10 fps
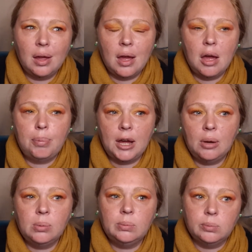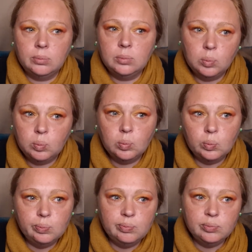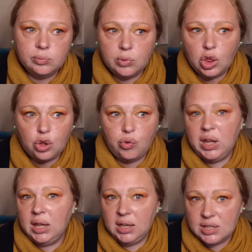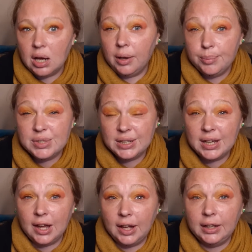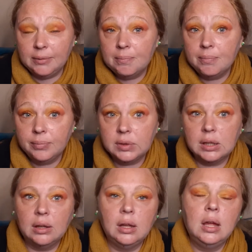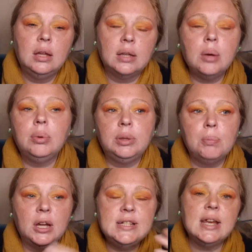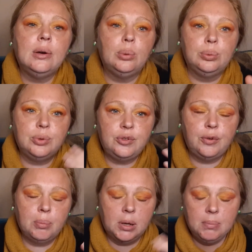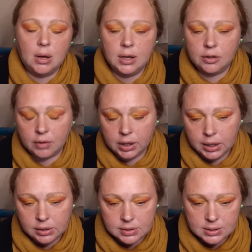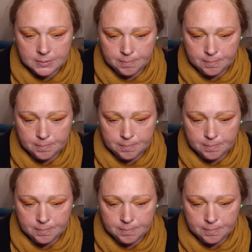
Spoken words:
about 3 times a day. They were my tells for my migraines.